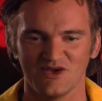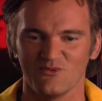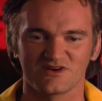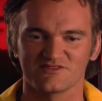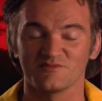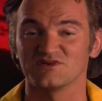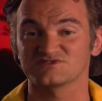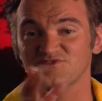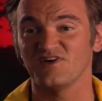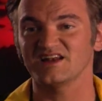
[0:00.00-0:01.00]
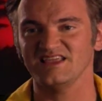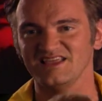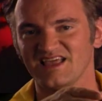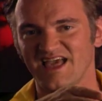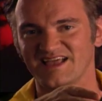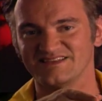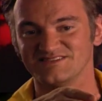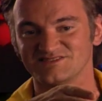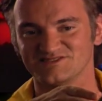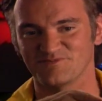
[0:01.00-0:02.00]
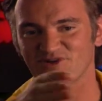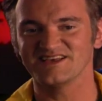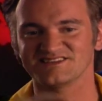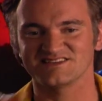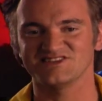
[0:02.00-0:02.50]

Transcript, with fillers: one of the most funny and surprisingly